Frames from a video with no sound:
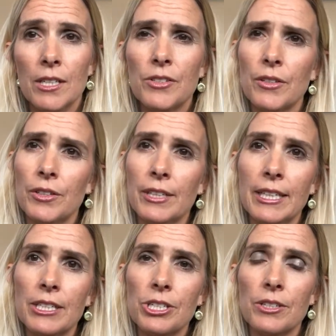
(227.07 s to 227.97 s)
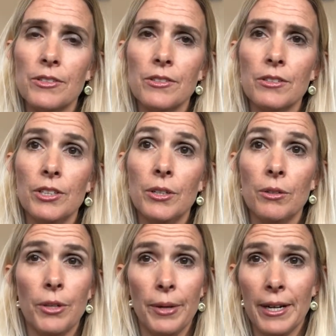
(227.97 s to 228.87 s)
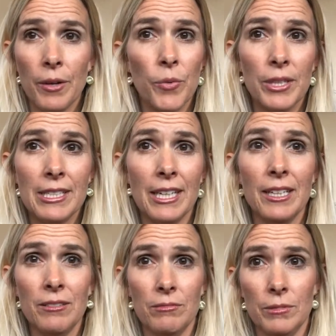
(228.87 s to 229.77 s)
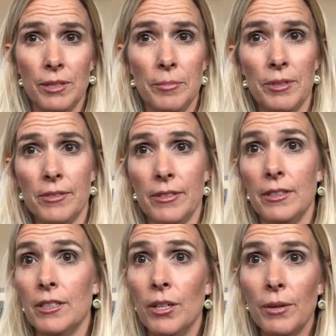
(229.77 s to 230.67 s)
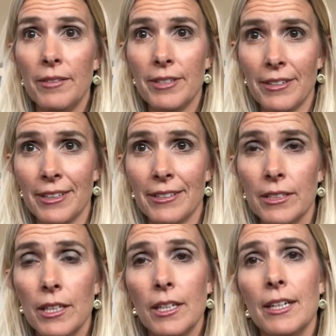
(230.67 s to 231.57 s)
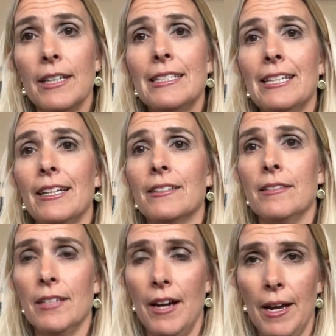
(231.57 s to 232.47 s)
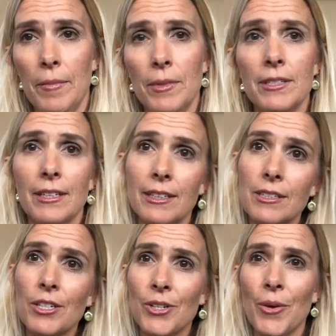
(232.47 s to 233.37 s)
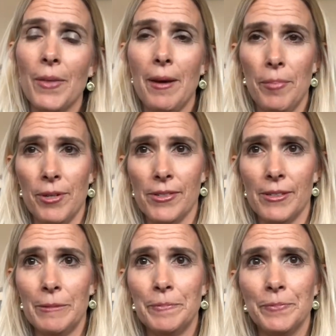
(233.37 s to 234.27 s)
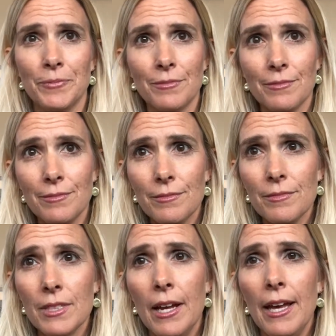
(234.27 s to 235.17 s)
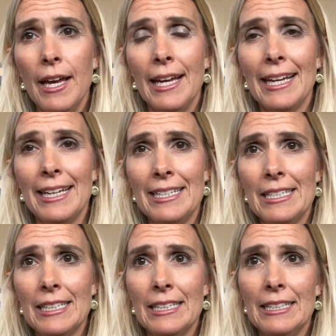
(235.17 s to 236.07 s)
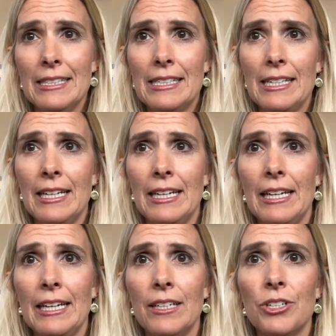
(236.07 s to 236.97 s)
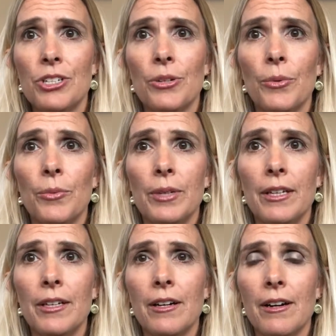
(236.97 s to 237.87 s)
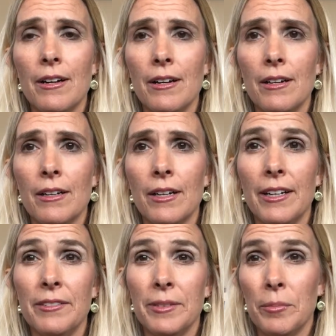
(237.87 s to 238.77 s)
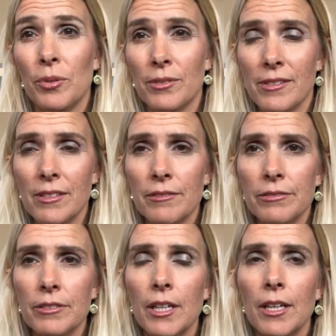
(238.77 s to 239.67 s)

So you can't just, you know, go out on one date with a person and know everything. It takes time to get to know that person. And in this day and age, we are kind of impulsive.